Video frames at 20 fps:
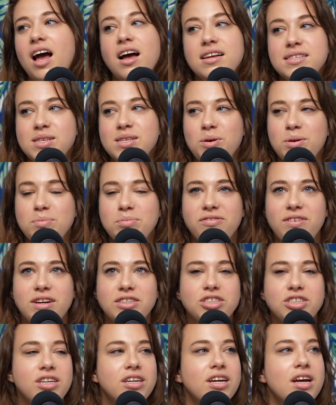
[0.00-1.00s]
So
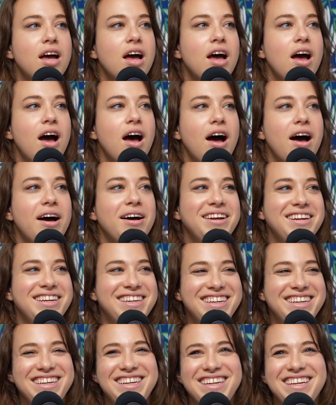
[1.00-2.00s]
unprofessional.
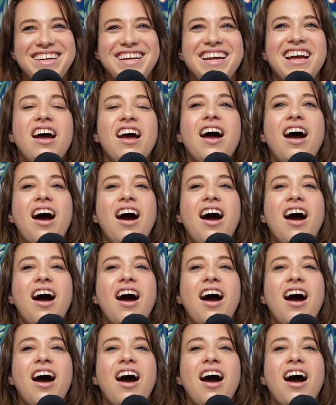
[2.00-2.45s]
Okay.